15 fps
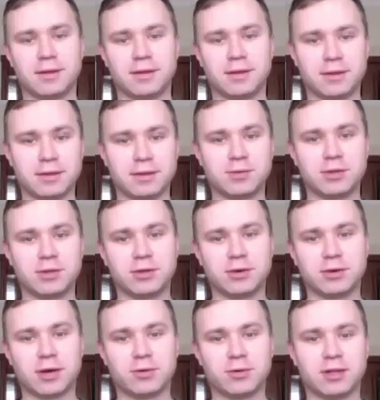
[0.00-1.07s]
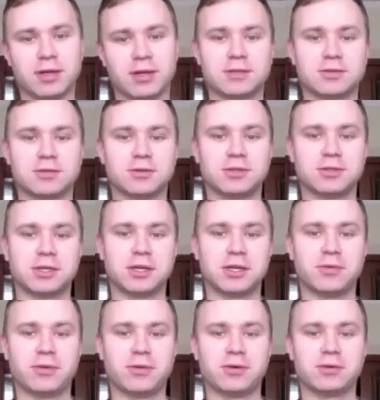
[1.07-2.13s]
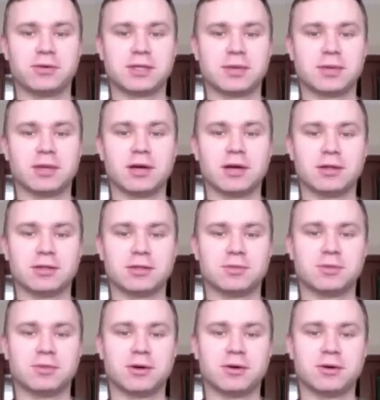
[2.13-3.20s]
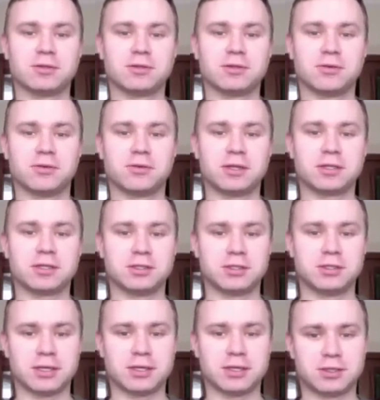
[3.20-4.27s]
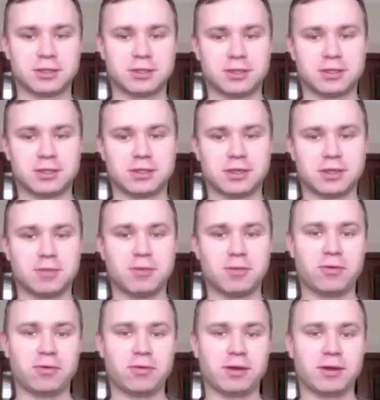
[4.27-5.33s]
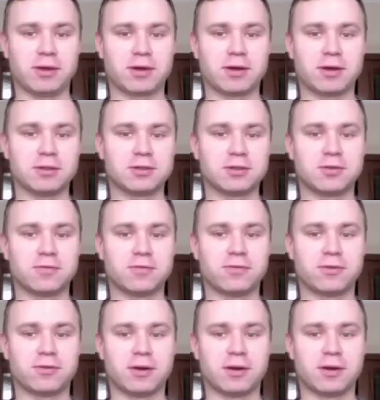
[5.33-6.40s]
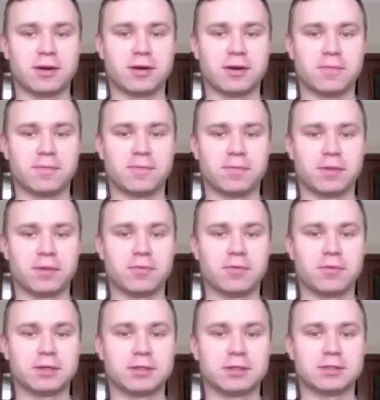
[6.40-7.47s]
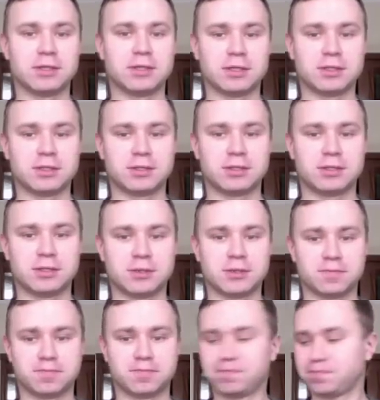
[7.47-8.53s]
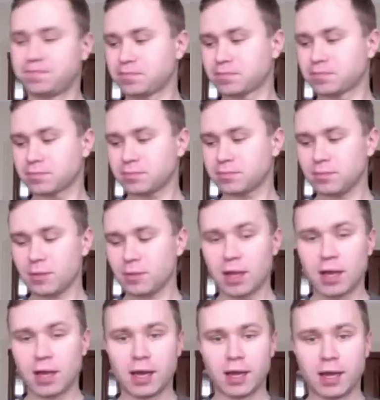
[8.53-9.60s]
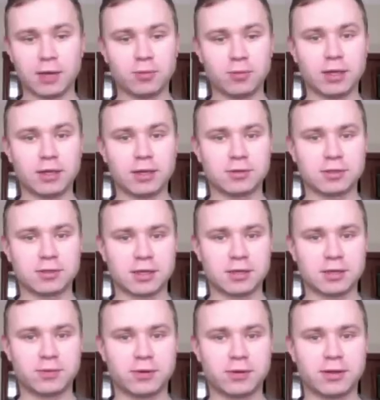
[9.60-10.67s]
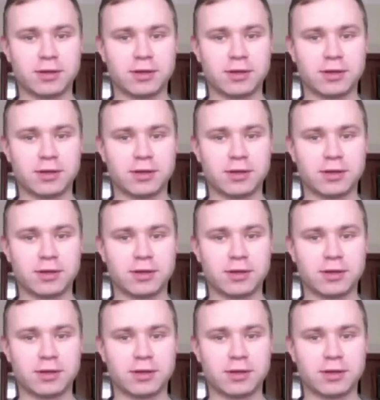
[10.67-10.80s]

In this video, I would like to share with you some knowledge about Russian gestures, about the culture of Russian gestures. And I would like to start with